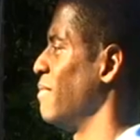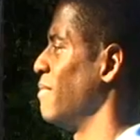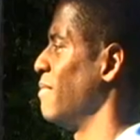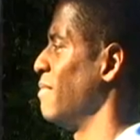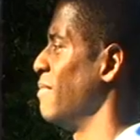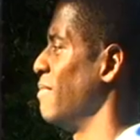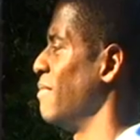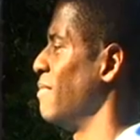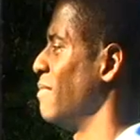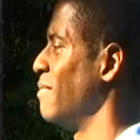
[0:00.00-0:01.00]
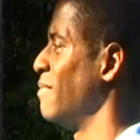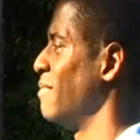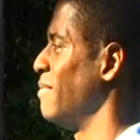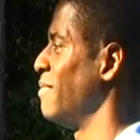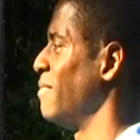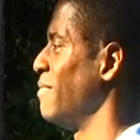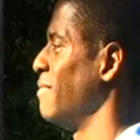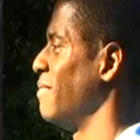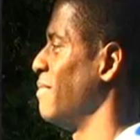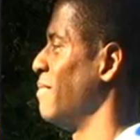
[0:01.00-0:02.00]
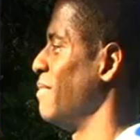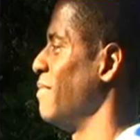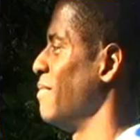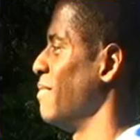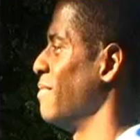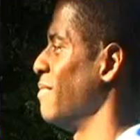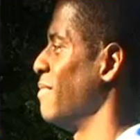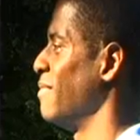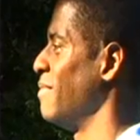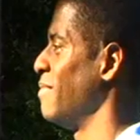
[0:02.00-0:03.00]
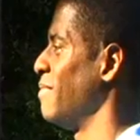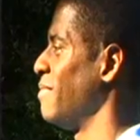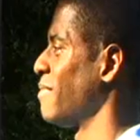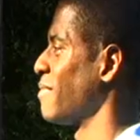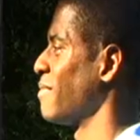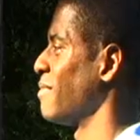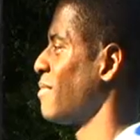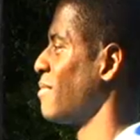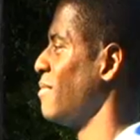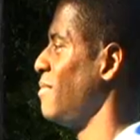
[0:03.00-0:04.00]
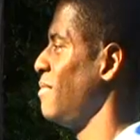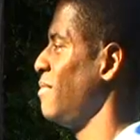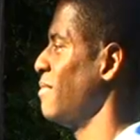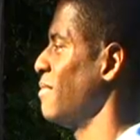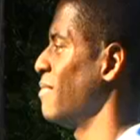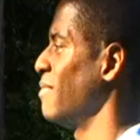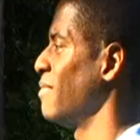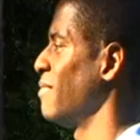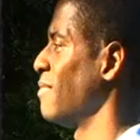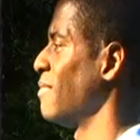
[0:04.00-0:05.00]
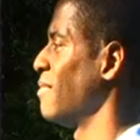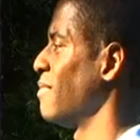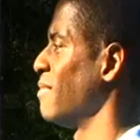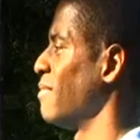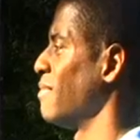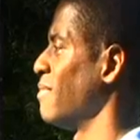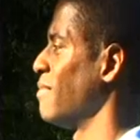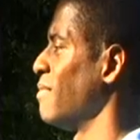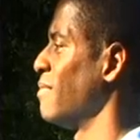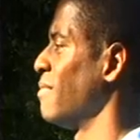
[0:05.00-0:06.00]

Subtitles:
This person isn't speaking.